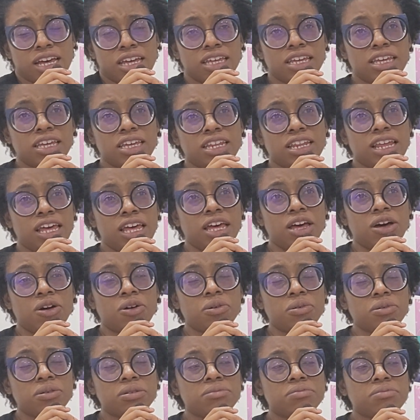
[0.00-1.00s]
It
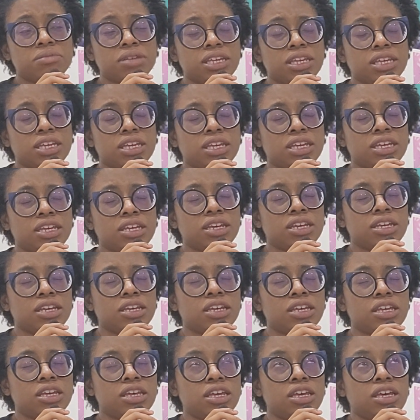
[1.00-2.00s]
helped
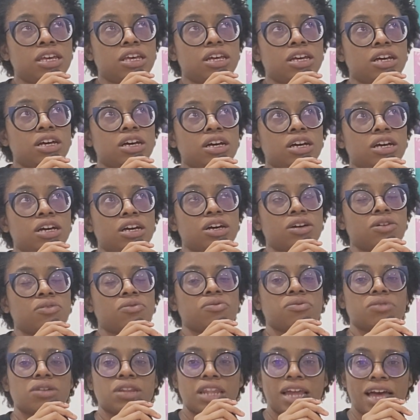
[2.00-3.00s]
me
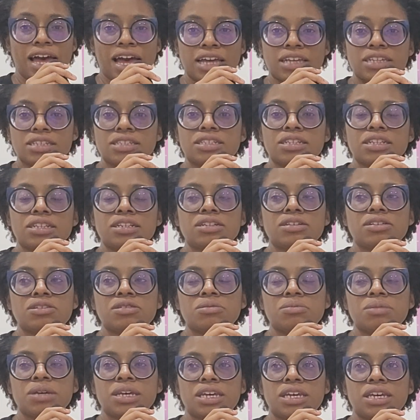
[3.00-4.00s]
relax a
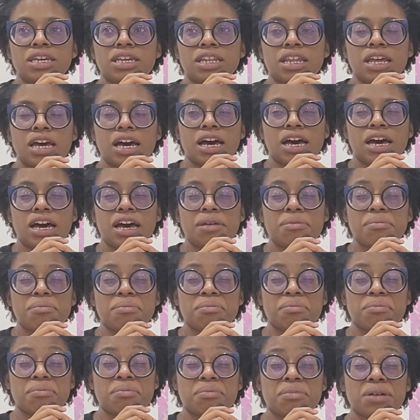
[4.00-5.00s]
little bit. I
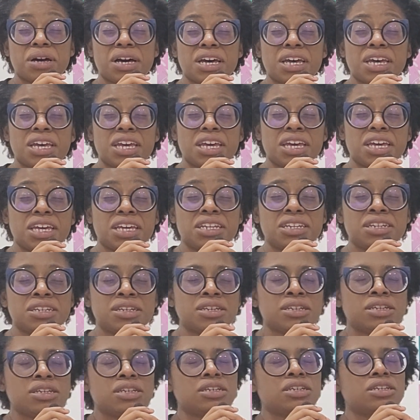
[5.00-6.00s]
might
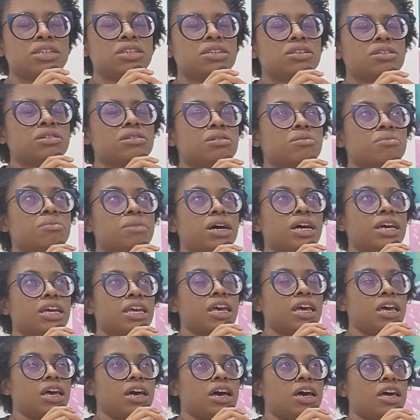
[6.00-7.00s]

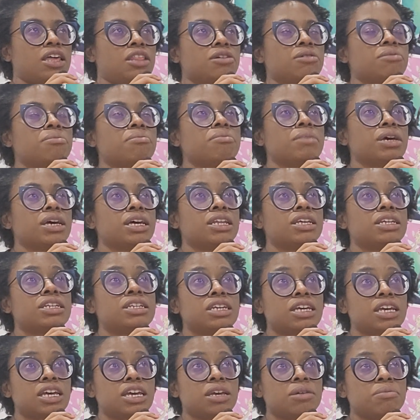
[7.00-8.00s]
either
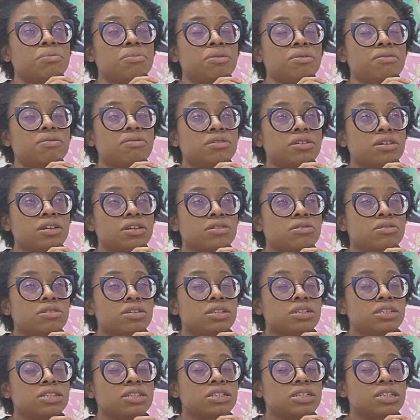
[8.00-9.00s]
meditate before
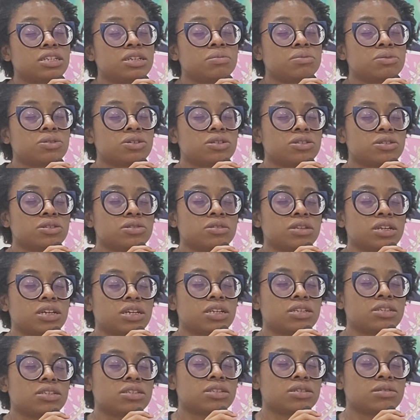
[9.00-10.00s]
going to sleep or do
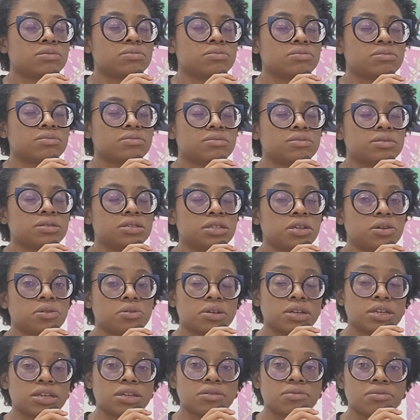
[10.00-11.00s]
like some
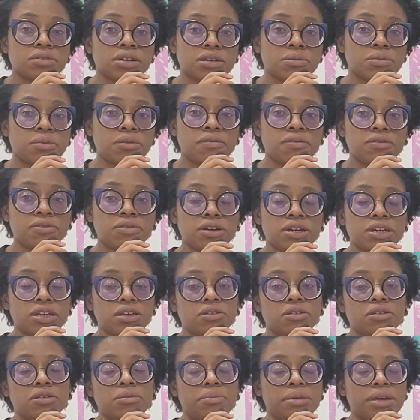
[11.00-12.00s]
yoga right before I
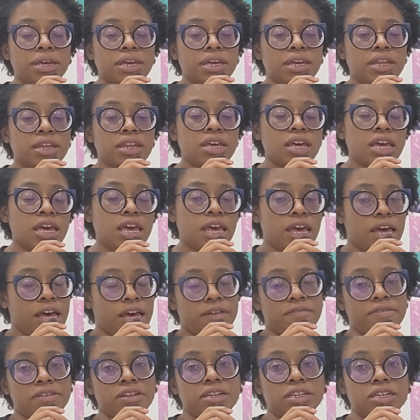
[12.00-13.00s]
go to bed.
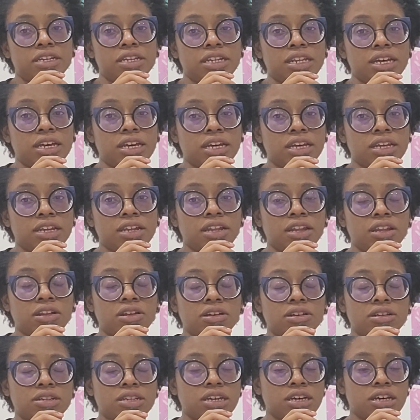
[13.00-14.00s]
I haven't done that in a
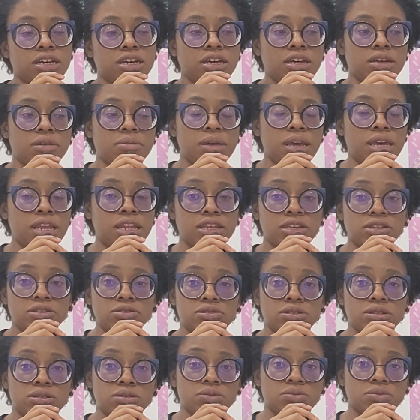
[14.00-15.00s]
long time and it
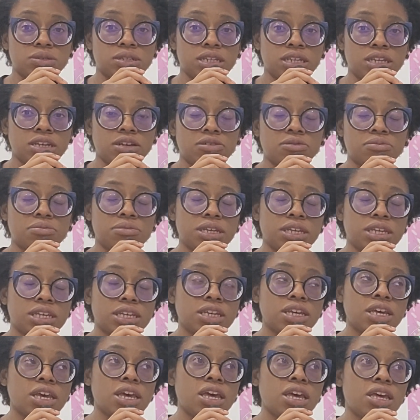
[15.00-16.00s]
used to really help
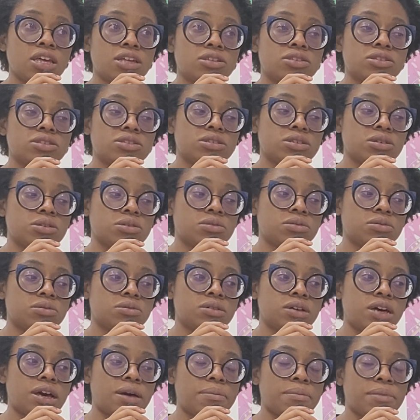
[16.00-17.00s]
me.
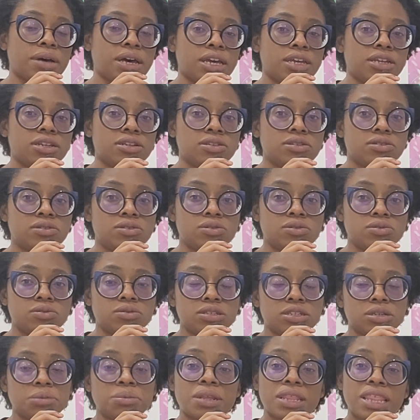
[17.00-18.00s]
So I might do
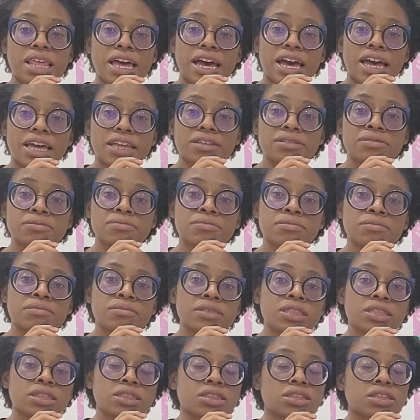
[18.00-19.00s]
some of that.
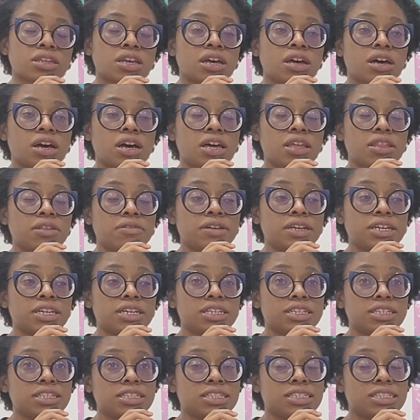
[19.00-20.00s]

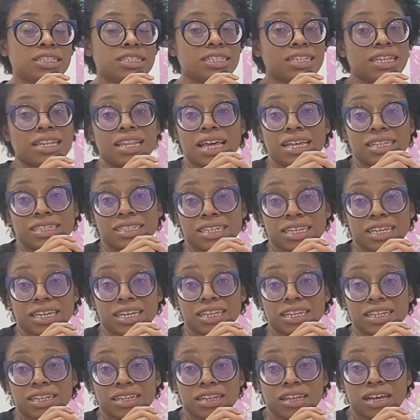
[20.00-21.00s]
Otherwise, that's
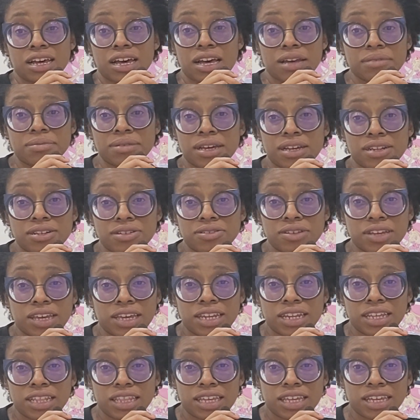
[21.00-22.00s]
it. I'm not doing
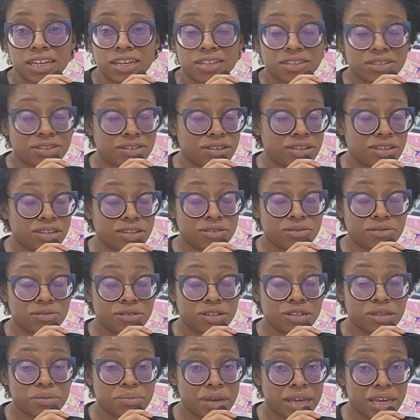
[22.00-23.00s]
anything else. I'm going to go
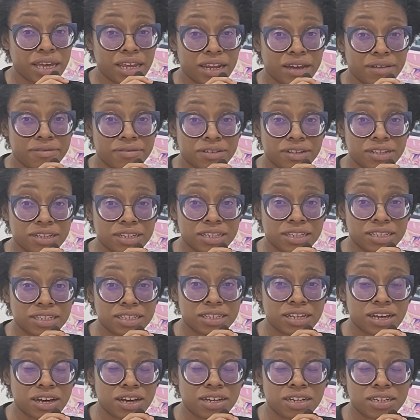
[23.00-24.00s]
to bed after
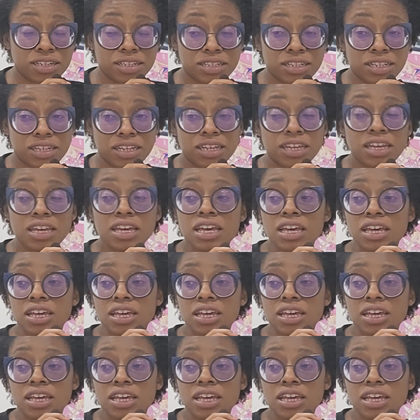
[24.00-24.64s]
this, honestly.